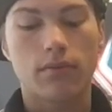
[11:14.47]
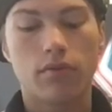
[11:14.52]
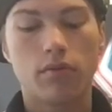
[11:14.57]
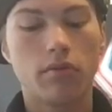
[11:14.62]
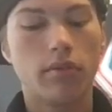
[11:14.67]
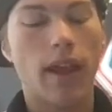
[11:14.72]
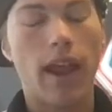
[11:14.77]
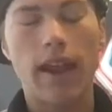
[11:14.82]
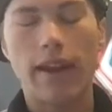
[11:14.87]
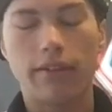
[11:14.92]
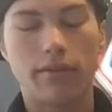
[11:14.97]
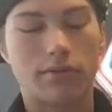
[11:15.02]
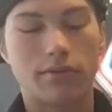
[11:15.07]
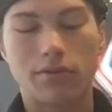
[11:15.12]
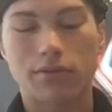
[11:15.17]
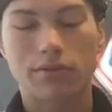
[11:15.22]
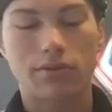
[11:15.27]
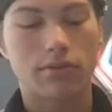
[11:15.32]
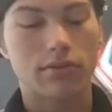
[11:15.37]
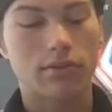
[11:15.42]
Who
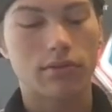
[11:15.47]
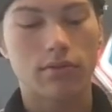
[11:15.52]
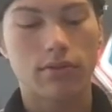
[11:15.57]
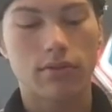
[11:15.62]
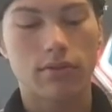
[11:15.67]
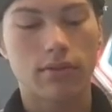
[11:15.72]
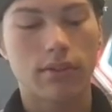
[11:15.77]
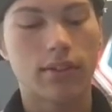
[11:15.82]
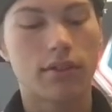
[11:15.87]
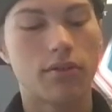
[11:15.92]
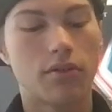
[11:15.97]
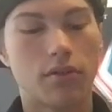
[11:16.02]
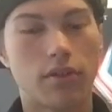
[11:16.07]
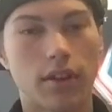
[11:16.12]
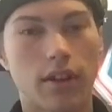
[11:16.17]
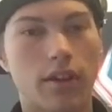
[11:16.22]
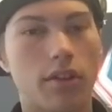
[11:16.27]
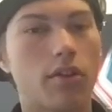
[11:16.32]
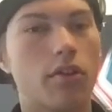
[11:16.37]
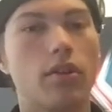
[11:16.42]
cares?
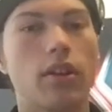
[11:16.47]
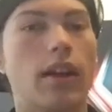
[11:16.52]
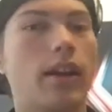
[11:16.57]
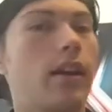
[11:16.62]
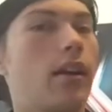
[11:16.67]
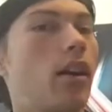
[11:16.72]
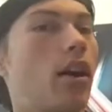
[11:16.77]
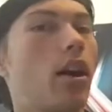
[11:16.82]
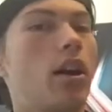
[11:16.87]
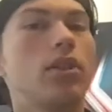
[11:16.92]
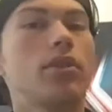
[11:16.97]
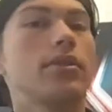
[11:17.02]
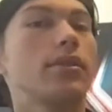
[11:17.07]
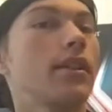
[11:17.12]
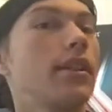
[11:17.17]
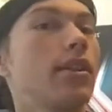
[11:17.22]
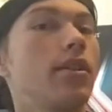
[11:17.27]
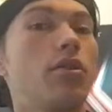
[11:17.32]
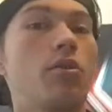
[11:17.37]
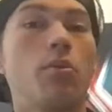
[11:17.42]
Literally, like,
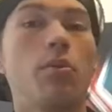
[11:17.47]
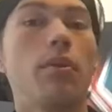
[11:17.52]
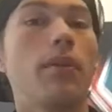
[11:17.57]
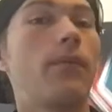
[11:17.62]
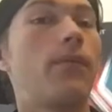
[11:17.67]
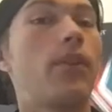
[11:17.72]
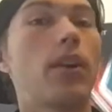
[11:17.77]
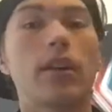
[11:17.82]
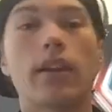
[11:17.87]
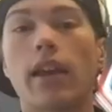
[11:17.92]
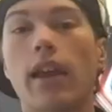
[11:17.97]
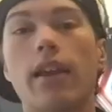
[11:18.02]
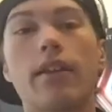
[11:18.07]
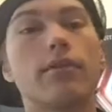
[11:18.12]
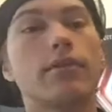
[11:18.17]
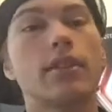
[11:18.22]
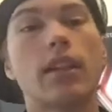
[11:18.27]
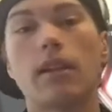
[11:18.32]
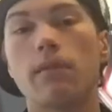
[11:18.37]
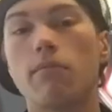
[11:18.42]
honestly, who the fuck
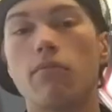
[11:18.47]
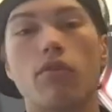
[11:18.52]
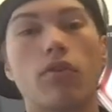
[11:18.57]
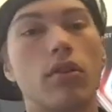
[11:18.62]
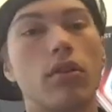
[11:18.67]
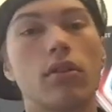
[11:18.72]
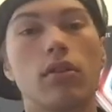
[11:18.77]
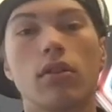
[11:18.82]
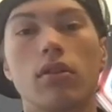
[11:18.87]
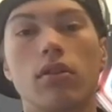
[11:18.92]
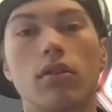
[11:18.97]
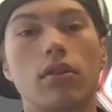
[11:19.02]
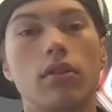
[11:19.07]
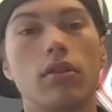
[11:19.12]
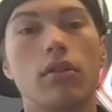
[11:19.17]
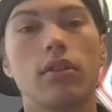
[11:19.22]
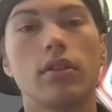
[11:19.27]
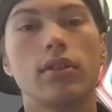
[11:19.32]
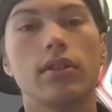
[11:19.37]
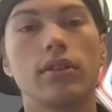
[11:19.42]
cares anymore?
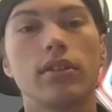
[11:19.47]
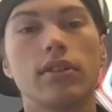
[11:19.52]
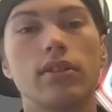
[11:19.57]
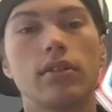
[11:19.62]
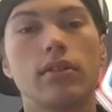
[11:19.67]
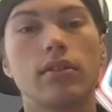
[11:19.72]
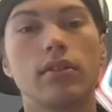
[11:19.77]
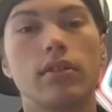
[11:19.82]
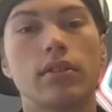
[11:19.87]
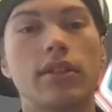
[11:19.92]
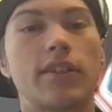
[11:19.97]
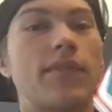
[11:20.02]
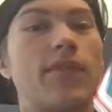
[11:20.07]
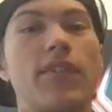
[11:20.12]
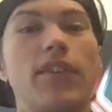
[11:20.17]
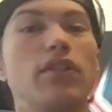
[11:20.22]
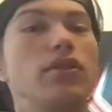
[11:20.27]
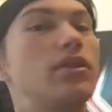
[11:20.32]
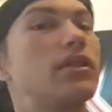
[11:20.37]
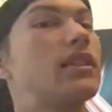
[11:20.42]
This
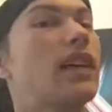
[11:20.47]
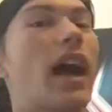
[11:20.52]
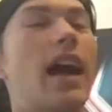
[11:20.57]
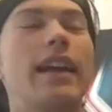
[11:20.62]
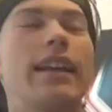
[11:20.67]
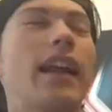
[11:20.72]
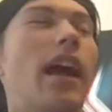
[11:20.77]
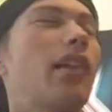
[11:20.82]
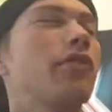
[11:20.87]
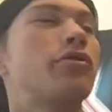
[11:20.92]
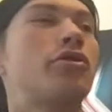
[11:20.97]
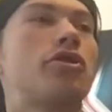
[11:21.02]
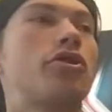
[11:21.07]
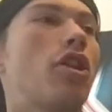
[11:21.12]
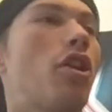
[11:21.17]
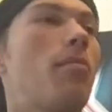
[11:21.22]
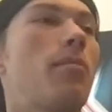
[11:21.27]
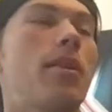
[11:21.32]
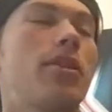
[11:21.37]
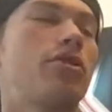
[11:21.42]
feud's died down
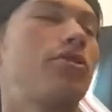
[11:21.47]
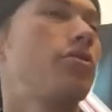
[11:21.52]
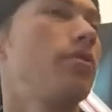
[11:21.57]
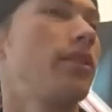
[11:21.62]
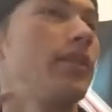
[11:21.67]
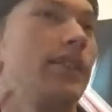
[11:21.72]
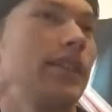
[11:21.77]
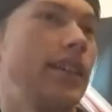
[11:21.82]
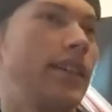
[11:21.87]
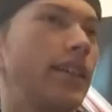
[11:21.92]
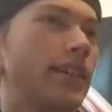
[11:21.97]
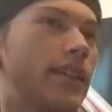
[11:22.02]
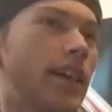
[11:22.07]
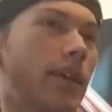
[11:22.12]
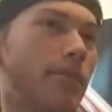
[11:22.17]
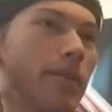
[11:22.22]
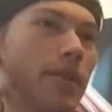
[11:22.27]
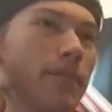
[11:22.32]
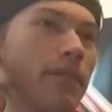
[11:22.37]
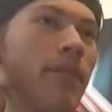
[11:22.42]
so much through these India
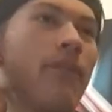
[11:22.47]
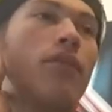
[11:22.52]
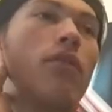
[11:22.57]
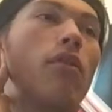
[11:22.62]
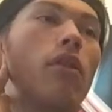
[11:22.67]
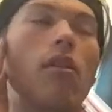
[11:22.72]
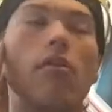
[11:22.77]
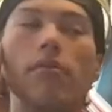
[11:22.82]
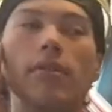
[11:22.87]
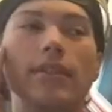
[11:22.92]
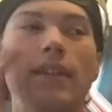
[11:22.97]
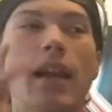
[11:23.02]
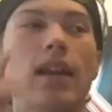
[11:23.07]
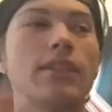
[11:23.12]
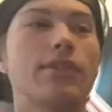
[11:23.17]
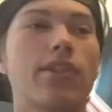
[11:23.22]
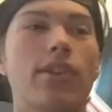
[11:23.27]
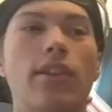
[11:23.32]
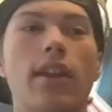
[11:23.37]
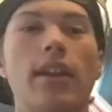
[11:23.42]
tapings. Before it was
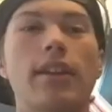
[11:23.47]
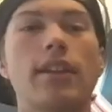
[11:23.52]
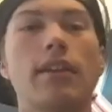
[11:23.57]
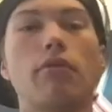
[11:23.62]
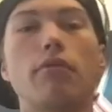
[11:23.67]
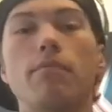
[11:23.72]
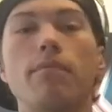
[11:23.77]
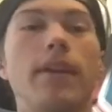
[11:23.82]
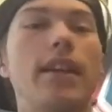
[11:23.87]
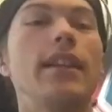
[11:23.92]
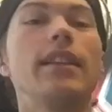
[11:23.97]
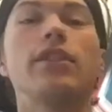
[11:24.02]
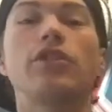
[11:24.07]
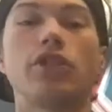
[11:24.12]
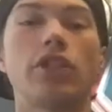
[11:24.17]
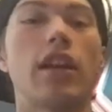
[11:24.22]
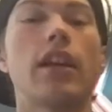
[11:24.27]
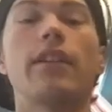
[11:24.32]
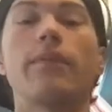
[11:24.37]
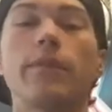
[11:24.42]
actually like they were beating the
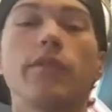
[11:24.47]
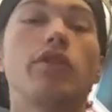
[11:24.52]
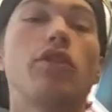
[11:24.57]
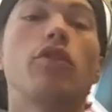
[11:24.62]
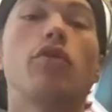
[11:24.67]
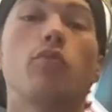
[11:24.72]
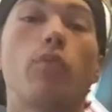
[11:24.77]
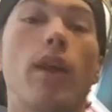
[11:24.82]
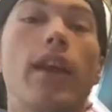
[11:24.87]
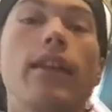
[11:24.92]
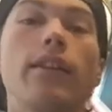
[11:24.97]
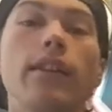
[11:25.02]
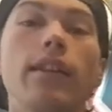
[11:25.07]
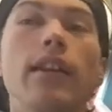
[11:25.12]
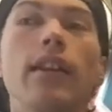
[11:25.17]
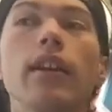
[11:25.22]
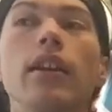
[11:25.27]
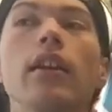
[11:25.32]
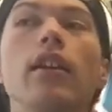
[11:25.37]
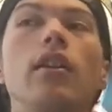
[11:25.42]
shit out of each other
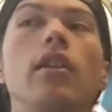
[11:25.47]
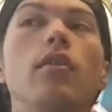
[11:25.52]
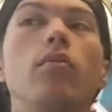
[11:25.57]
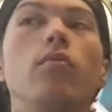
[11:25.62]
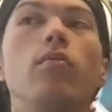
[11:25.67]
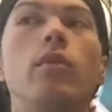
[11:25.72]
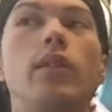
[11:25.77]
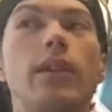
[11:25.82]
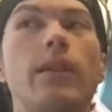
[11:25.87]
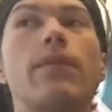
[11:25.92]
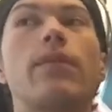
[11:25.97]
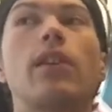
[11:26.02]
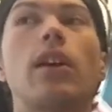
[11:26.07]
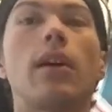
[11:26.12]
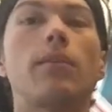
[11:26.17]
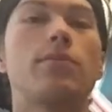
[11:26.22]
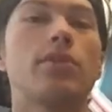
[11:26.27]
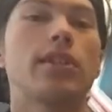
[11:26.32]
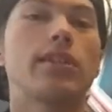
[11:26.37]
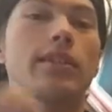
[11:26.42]
weekly with different
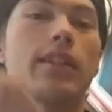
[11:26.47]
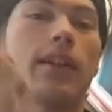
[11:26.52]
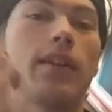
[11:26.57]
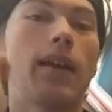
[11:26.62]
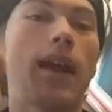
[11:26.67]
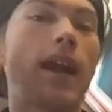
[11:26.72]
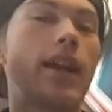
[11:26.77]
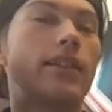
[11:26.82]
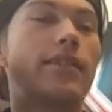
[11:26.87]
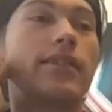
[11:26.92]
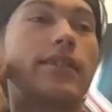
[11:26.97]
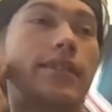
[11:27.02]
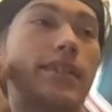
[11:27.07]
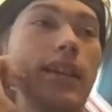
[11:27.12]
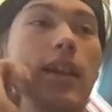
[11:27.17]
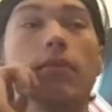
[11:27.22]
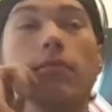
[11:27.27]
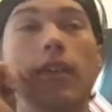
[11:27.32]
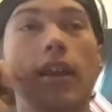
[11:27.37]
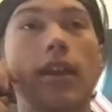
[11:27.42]
objects, and it actually
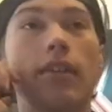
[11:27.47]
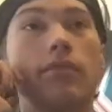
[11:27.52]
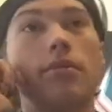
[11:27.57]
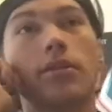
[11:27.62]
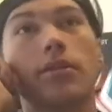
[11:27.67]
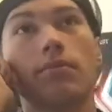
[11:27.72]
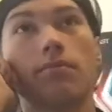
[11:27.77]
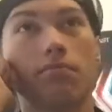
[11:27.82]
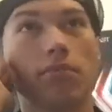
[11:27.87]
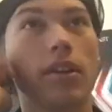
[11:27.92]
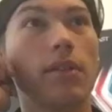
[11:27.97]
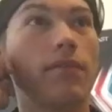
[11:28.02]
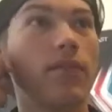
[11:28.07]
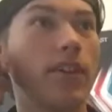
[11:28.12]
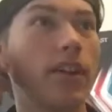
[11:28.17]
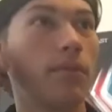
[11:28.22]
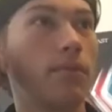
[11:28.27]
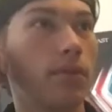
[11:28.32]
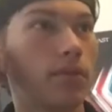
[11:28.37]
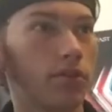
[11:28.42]
seemed like it was pretty
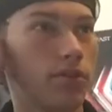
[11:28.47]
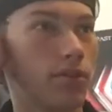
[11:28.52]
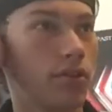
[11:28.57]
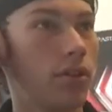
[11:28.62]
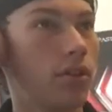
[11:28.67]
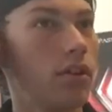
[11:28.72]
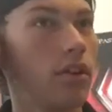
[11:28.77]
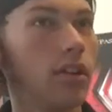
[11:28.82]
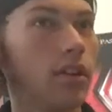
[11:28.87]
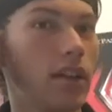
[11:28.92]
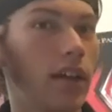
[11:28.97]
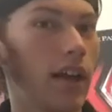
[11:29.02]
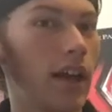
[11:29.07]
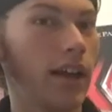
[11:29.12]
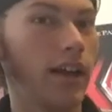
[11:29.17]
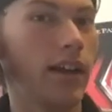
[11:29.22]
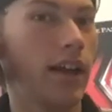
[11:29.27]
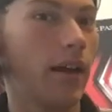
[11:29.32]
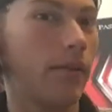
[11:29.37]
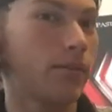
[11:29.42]
fucking personal.
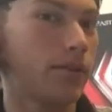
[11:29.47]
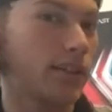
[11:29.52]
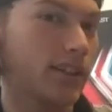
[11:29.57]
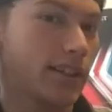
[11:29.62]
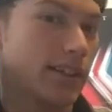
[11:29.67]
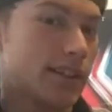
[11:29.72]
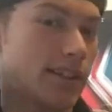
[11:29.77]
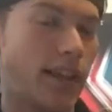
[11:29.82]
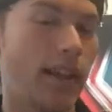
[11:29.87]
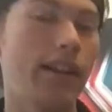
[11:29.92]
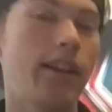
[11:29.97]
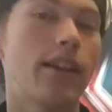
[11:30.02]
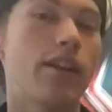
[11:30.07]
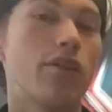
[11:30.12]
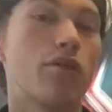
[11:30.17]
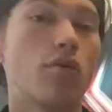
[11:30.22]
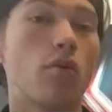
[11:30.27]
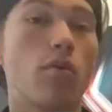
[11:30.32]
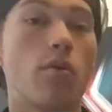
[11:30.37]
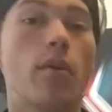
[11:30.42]
And ever since the India
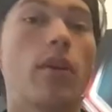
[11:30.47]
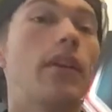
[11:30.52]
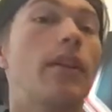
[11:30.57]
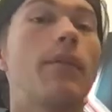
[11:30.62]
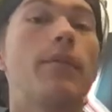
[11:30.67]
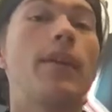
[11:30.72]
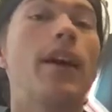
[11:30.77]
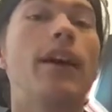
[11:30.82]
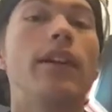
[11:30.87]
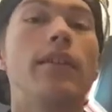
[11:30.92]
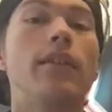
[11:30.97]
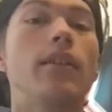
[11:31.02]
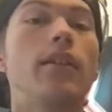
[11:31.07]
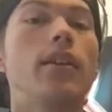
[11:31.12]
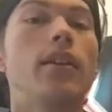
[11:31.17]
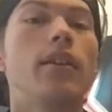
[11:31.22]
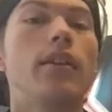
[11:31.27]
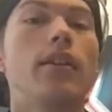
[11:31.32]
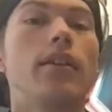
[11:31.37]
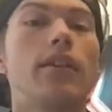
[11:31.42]
tour, what have they done?
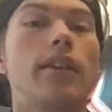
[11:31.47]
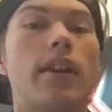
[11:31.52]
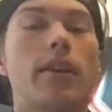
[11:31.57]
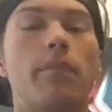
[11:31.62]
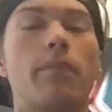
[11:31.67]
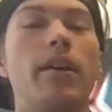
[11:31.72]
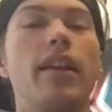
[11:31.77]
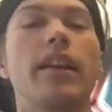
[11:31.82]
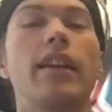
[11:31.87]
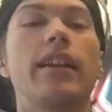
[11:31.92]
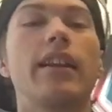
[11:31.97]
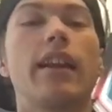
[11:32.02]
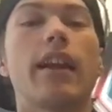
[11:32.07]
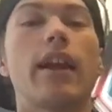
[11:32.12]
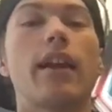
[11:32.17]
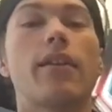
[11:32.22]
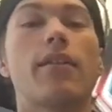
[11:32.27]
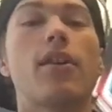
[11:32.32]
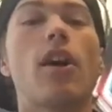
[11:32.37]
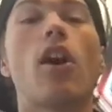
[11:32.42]
They competed in
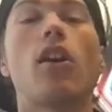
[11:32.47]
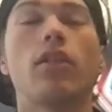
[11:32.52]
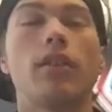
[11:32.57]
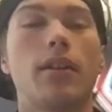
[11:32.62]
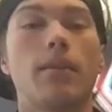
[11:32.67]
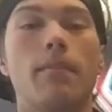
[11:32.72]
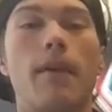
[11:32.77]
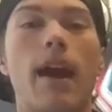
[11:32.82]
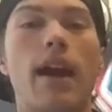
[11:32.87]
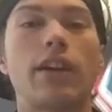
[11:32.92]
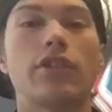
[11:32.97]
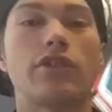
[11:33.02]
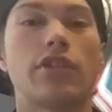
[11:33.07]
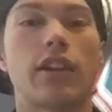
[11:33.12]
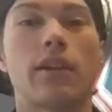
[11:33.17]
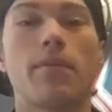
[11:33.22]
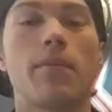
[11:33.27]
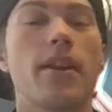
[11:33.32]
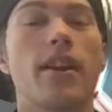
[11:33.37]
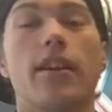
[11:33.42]
a gauntlet match, they
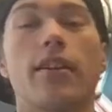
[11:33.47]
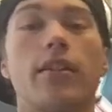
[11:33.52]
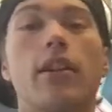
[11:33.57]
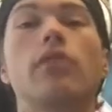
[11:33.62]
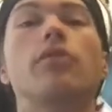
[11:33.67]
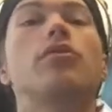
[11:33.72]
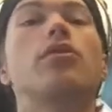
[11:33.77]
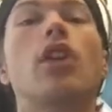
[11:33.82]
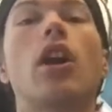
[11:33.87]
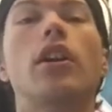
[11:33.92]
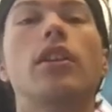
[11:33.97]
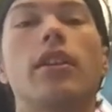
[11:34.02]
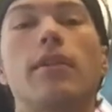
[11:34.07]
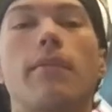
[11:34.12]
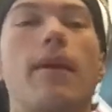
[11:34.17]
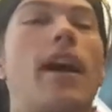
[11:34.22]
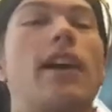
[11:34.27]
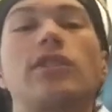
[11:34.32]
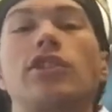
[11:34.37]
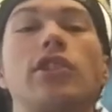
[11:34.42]
competed in another gauntlet
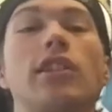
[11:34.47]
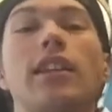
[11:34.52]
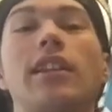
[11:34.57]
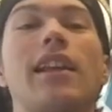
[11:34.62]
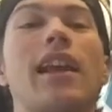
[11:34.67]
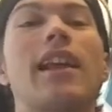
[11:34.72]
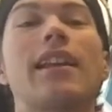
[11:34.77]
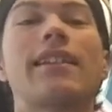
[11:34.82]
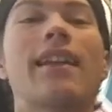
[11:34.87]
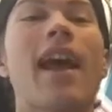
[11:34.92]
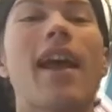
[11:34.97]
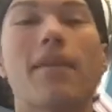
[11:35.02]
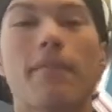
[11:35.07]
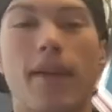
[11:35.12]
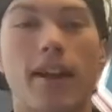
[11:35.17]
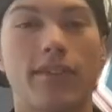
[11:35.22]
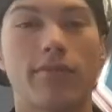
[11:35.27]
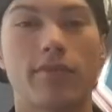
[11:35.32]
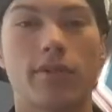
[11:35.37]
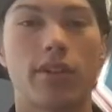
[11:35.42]
match, and then they had a tag
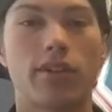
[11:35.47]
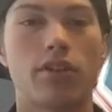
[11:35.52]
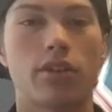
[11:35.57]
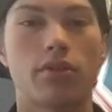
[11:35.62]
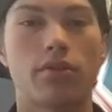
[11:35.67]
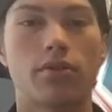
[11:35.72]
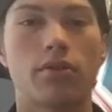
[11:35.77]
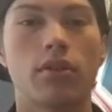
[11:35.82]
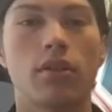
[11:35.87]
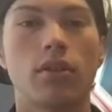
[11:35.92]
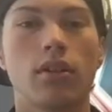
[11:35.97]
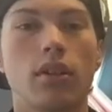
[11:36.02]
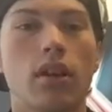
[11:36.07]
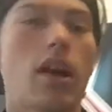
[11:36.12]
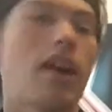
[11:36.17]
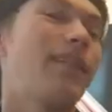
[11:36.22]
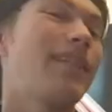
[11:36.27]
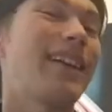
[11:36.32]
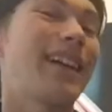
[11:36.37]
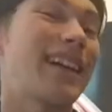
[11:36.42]
match with each other.
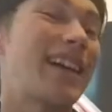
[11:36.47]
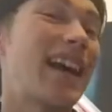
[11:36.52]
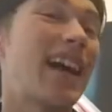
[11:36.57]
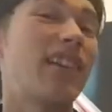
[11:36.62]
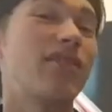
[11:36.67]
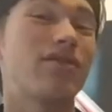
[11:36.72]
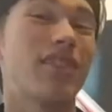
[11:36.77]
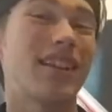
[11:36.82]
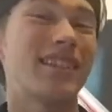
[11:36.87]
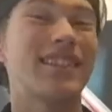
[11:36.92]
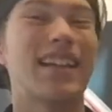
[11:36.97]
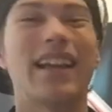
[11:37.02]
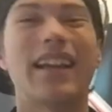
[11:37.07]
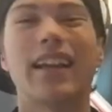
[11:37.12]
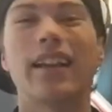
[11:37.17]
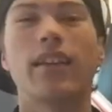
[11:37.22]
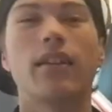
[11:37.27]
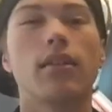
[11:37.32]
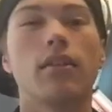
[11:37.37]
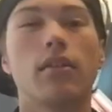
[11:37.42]
Oh, and a contract signing.